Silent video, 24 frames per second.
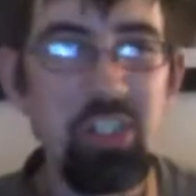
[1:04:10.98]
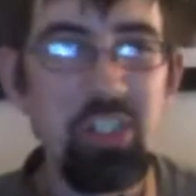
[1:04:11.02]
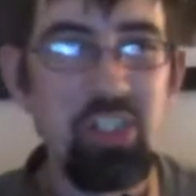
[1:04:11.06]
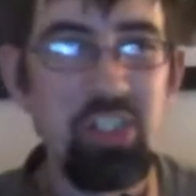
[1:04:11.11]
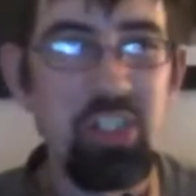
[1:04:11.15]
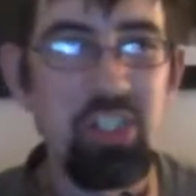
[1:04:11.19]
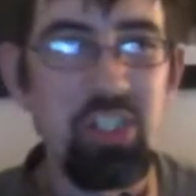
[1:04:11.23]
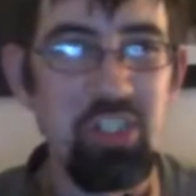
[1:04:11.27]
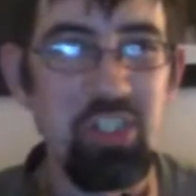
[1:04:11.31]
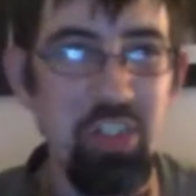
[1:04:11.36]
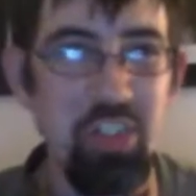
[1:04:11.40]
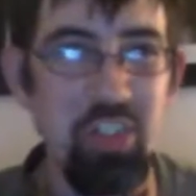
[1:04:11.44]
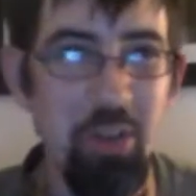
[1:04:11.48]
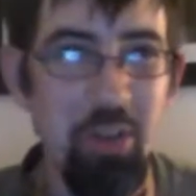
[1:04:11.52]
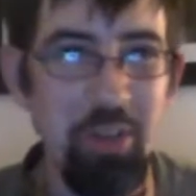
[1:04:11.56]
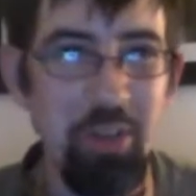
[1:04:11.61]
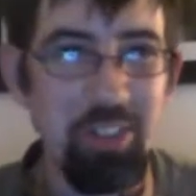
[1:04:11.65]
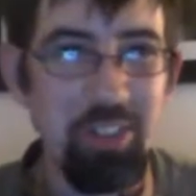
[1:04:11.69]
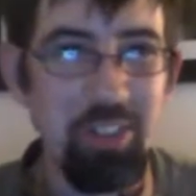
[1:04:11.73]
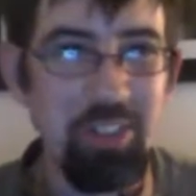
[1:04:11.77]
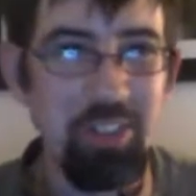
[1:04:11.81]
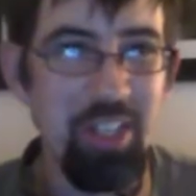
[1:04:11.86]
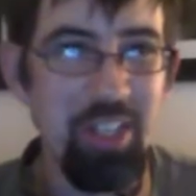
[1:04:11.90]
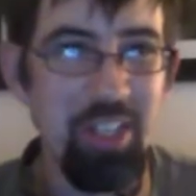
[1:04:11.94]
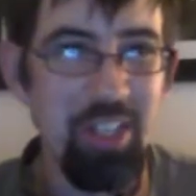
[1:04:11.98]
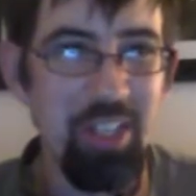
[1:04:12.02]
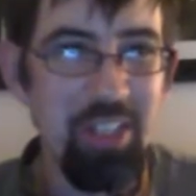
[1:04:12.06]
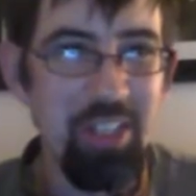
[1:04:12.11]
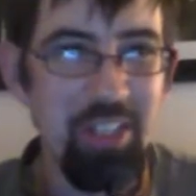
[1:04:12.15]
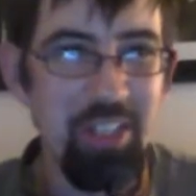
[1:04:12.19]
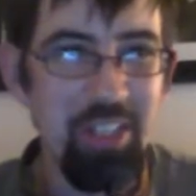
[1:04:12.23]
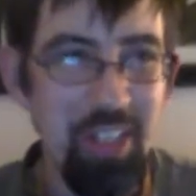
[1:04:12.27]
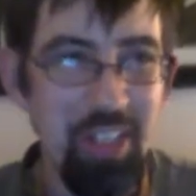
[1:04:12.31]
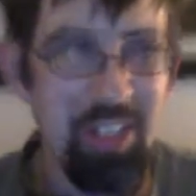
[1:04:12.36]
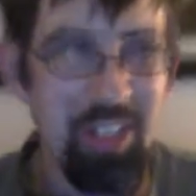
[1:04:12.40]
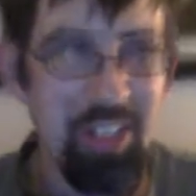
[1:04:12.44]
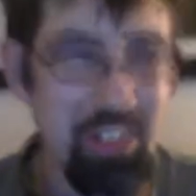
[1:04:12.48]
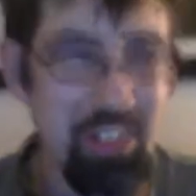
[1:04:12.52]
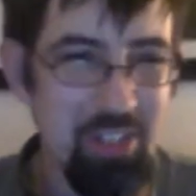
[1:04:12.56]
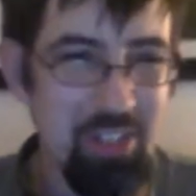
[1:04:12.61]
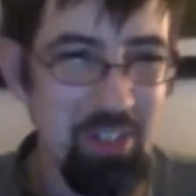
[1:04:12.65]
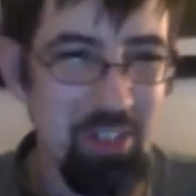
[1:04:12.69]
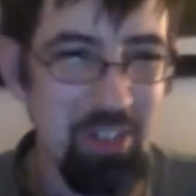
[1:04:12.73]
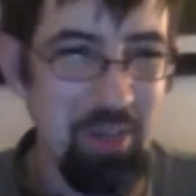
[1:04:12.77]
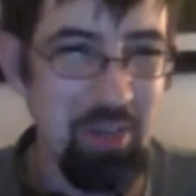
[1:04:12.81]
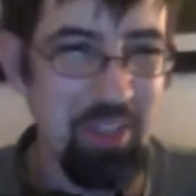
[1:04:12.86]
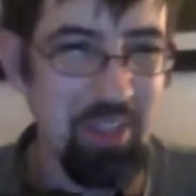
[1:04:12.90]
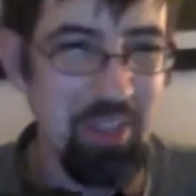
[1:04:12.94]
just noticed that he's
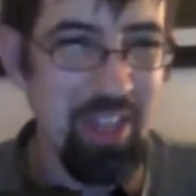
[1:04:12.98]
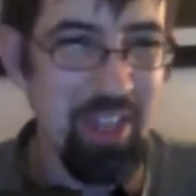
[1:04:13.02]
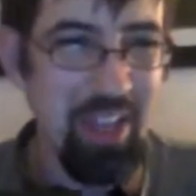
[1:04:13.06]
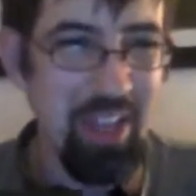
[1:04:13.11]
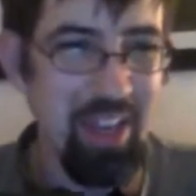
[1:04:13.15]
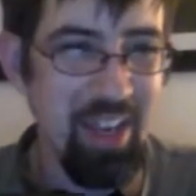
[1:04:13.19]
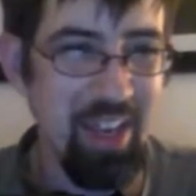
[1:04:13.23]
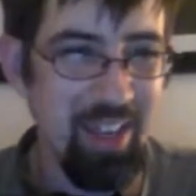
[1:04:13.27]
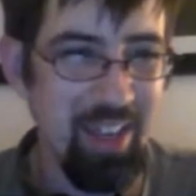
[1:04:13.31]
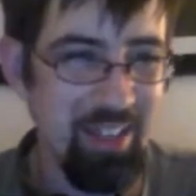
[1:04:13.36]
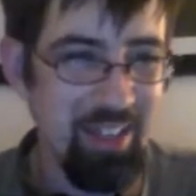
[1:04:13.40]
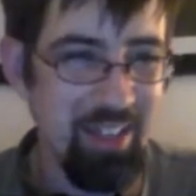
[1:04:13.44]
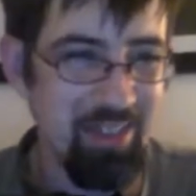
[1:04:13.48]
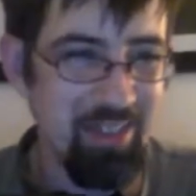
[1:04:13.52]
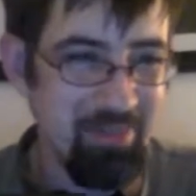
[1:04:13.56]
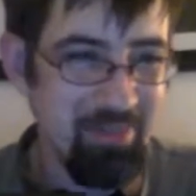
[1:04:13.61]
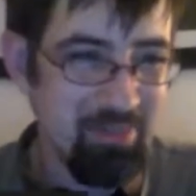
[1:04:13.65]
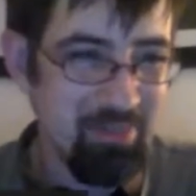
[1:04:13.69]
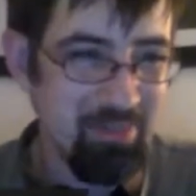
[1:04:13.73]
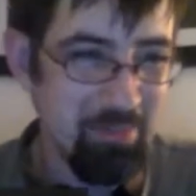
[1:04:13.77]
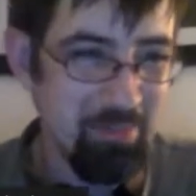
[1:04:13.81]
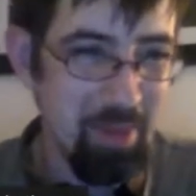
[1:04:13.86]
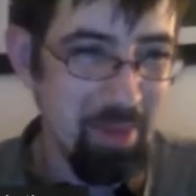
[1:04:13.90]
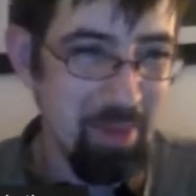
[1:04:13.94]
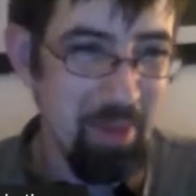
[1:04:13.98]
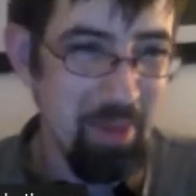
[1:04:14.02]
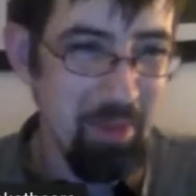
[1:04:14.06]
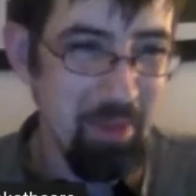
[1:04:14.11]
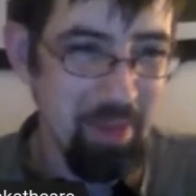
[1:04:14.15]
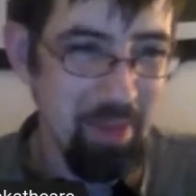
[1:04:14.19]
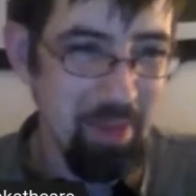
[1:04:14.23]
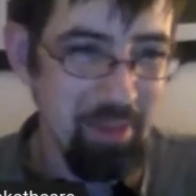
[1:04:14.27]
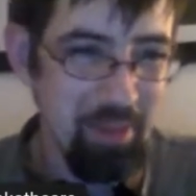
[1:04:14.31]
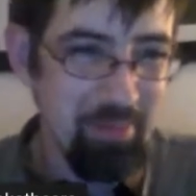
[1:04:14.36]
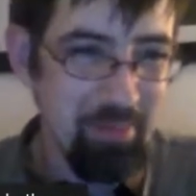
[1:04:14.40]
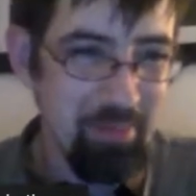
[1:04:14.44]
doing that. By the way.